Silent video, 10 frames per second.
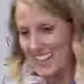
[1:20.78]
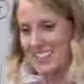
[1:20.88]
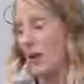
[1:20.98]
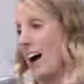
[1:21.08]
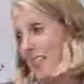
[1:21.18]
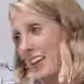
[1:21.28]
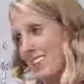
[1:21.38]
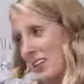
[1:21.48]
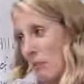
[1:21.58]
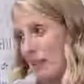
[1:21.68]
so I think
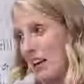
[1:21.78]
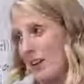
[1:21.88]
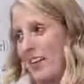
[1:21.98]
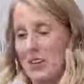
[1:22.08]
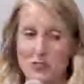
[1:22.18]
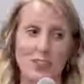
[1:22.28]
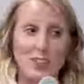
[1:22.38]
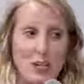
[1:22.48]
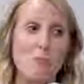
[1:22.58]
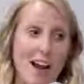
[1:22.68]
he's going to play one of those for
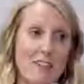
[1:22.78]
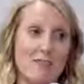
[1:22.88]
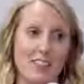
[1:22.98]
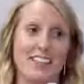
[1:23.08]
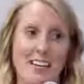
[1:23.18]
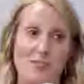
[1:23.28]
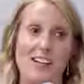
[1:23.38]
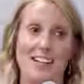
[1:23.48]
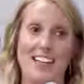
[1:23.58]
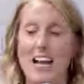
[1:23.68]
you, and you might feel that
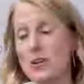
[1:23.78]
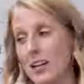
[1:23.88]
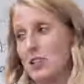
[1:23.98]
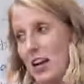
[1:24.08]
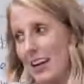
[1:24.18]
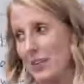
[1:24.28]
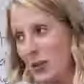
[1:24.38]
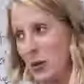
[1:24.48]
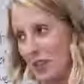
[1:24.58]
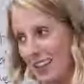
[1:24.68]
way. And you can check out
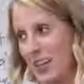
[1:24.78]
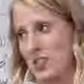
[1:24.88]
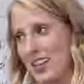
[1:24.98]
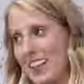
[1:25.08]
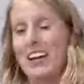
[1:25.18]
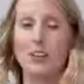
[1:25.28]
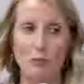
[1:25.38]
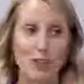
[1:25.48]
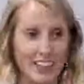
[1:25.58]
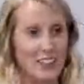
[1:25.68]
the whole collection, and then
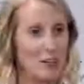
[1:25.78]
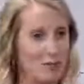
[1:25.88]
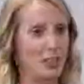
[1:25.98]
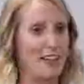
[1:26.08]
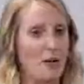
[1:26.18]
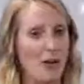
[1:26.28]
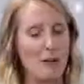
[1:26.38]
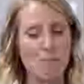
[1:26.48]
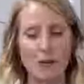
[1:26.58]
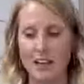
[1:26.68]
you're really going to feel that
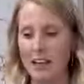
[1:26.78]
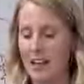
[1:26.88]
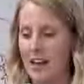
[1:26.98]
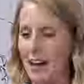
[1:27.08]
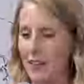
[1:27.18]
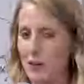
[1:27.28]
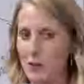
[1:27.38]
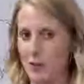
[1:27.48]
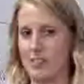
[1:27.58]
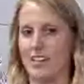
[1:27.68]
way. But uh, they're
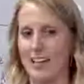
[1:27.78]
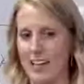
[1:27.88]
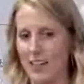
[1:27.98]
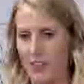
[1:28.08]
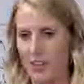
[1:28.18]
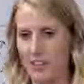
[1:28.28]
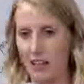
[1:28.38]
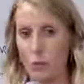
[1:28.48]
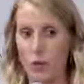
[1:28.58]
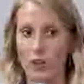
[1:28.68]
focusing on things
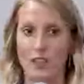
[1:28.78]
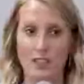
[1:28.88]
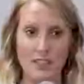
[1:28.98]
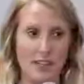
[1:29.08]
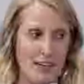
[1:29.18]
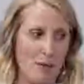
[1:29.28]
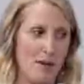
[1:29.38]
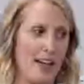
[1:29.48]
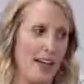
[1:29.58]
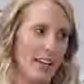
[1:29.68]
like wool
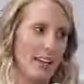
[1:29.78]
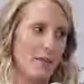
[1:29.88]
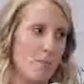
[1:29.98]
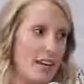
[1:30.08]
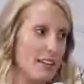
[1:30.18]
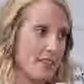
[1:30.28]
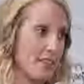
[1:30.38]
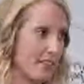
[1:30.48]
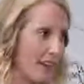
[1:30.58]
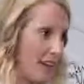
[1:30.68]
um, and
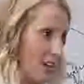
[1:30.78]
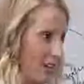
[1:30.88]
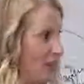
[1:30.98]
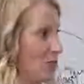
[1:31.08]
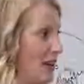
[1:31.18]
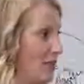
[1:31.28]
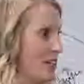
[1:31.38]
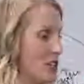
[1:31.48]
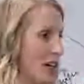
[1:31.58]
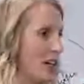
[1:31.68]
meats that are
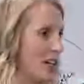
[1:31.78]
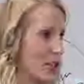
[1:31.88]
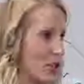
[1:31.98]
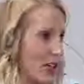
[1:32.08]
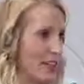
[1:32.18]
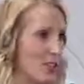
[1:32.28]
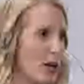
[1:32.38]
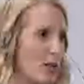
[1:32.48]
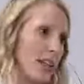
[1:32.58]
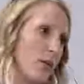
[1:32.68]
relevant to our industry, and so
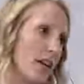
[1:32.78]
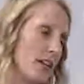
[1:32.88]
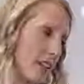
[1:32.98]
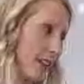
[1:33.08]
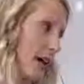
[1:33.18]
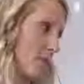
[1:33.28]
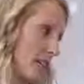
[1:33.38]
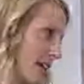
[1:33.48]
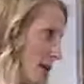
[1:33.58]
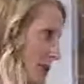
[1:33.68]
I really wanted them
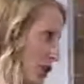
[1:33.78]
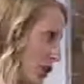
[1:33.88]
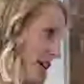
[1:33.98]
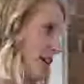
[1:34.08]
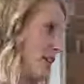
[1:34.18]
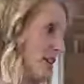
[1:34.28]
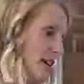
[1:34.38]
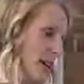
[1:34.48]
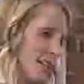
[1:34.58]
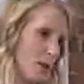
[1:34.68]
to come and share
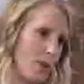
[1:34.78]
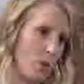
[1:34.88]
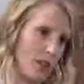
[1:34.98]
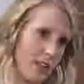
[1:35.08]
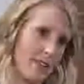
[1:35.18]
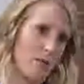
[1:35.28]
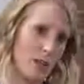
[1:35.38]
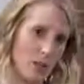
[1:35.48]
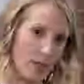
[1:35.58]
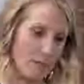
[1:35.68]
some of the work that they've
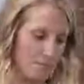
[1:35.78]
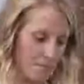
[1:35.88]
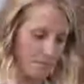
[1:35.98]
been doing.